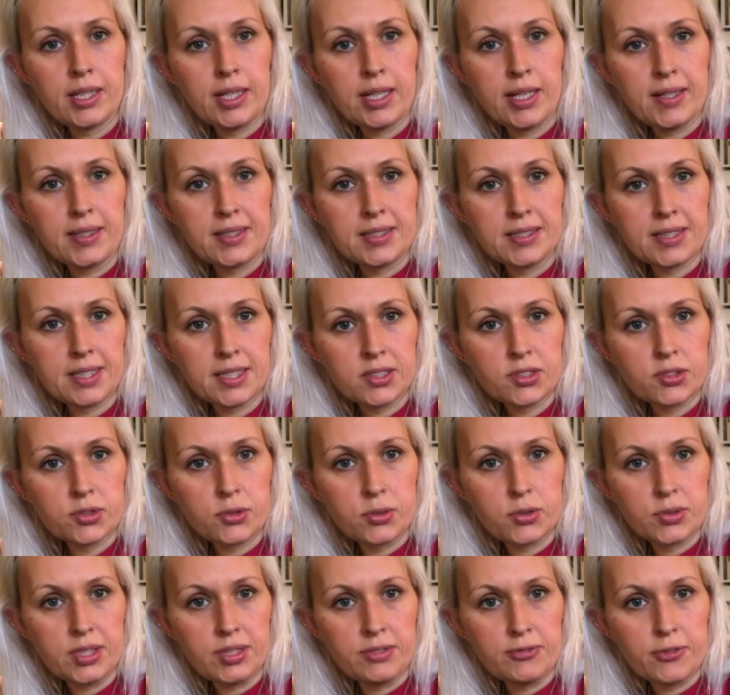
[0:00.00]
and it says
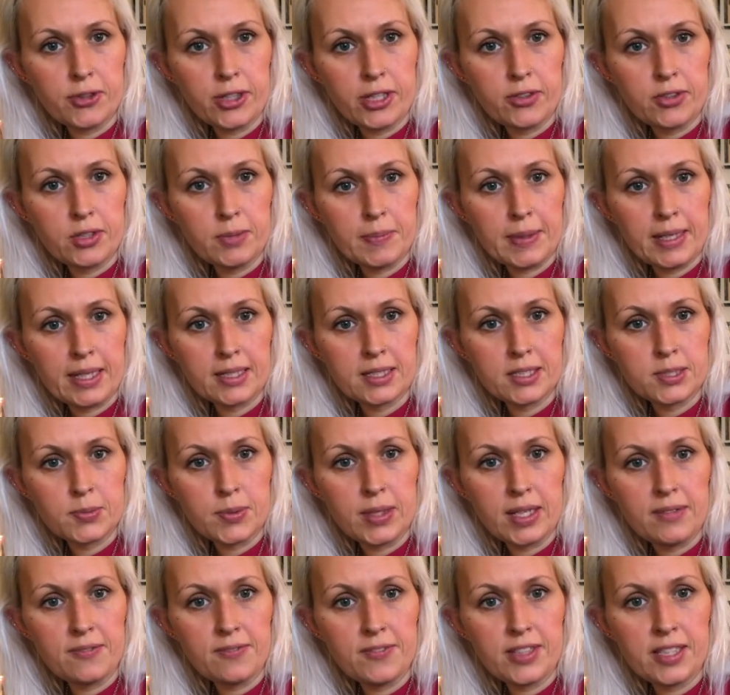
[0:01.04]
cruelty free on the back as
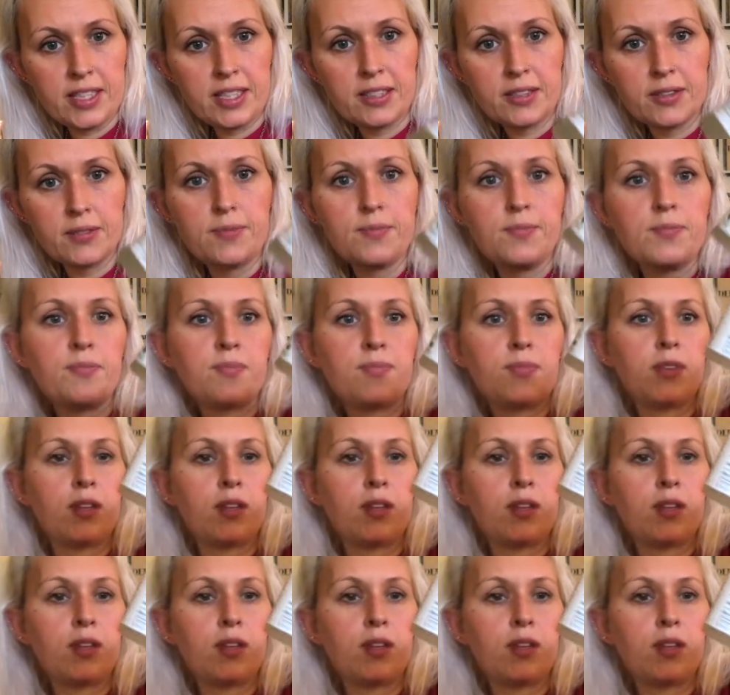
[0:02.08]
well, and vegan,